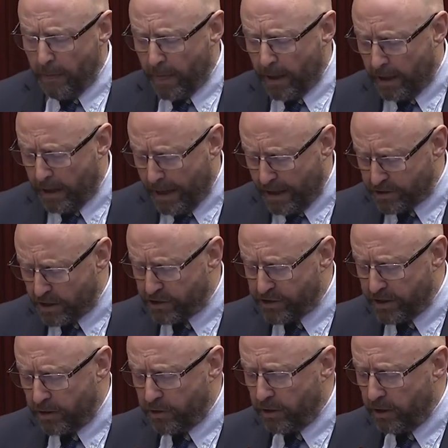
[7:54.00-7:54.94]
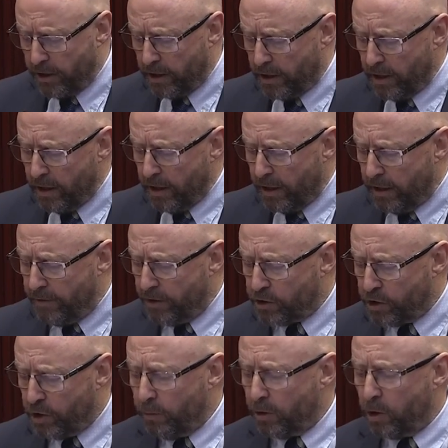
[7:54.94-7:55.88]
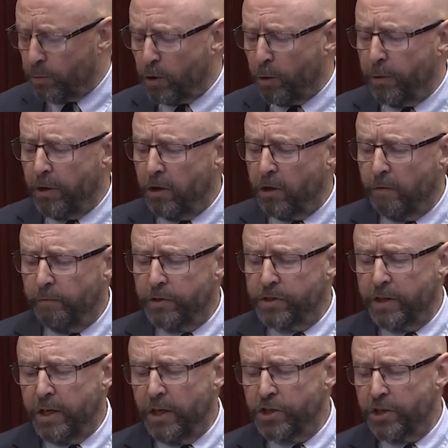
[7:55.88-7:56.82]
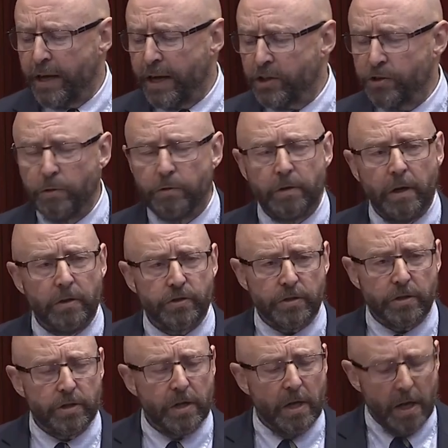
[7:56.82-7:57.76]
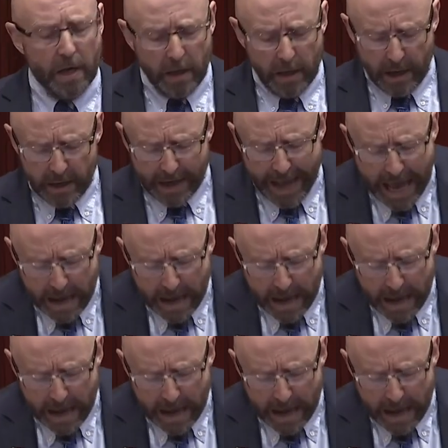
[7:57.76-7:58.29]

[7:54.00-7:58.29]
as I said earlier, in the Criminal Property Confiscation Act 2000, an